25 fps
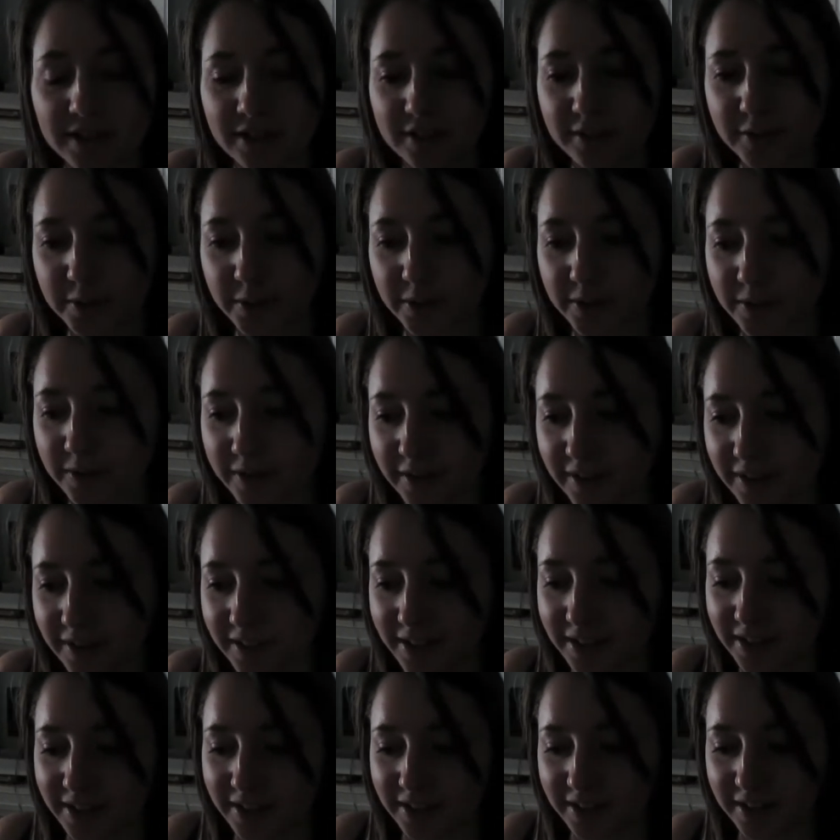So,
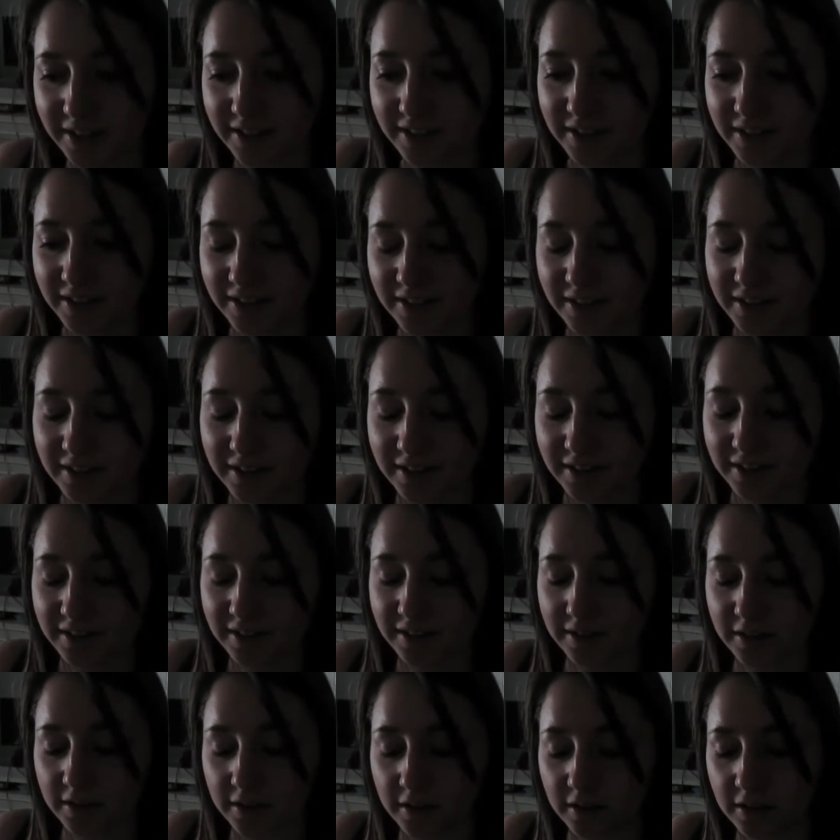
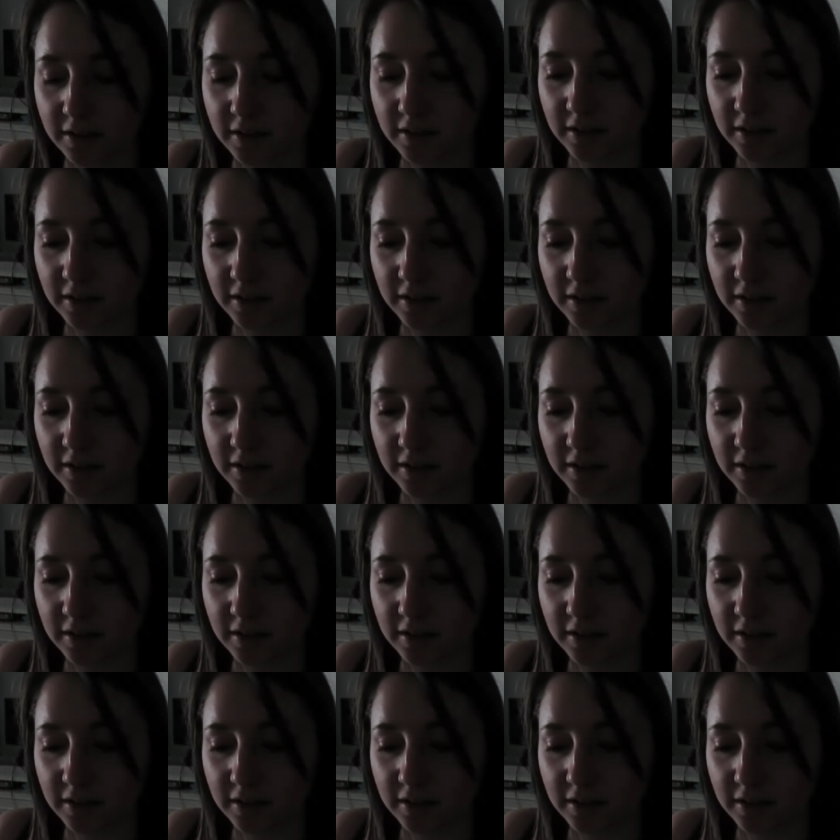ugh.